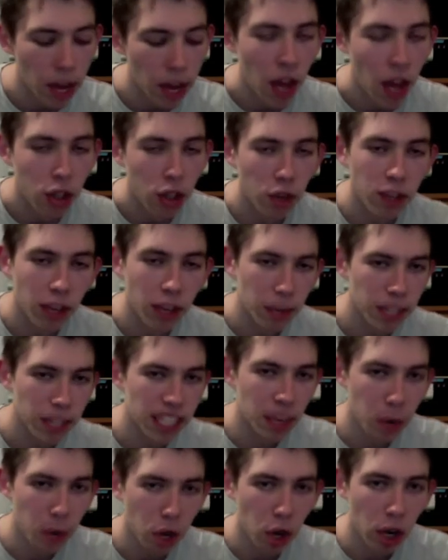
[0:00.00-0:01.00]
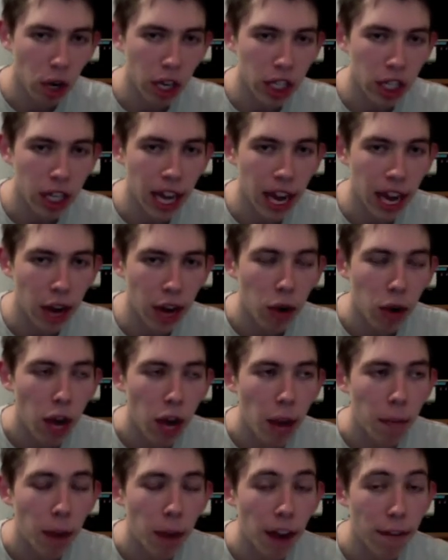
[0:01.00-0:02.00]
So obviously I'm still at college now,
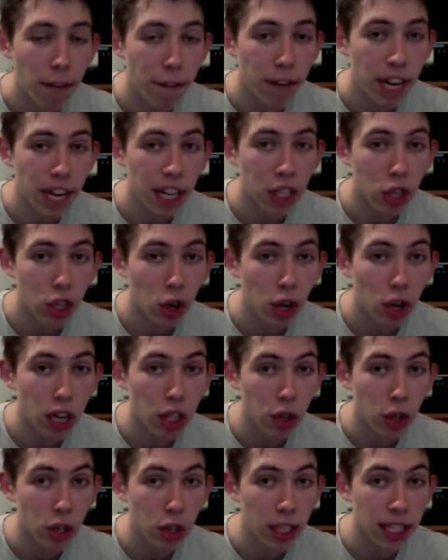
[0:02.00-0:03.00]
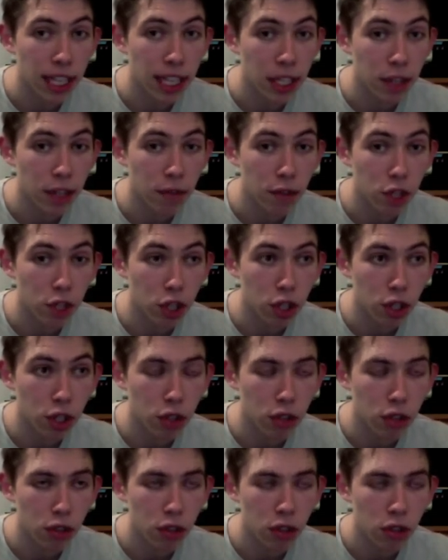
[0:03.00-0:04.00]
but I finished college on the 6th of...
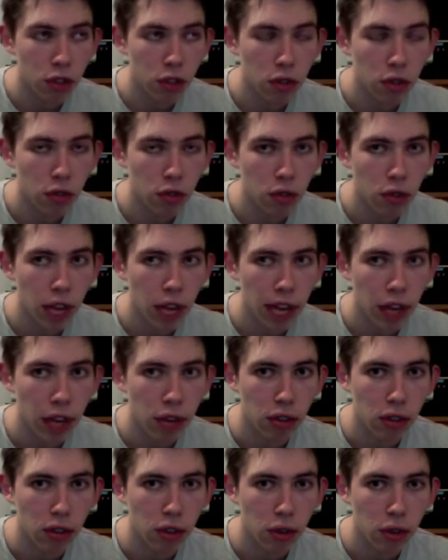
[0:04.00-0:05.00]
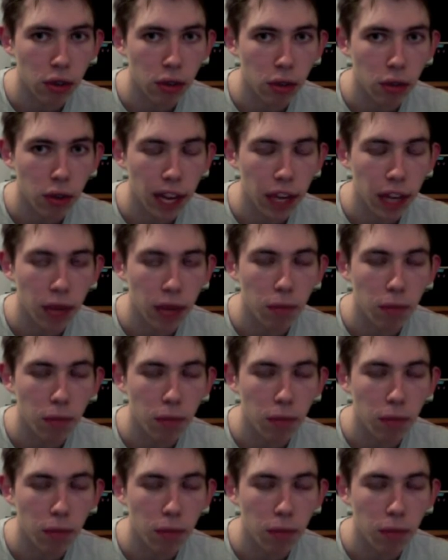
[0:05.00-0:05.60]
Hang on, hang on.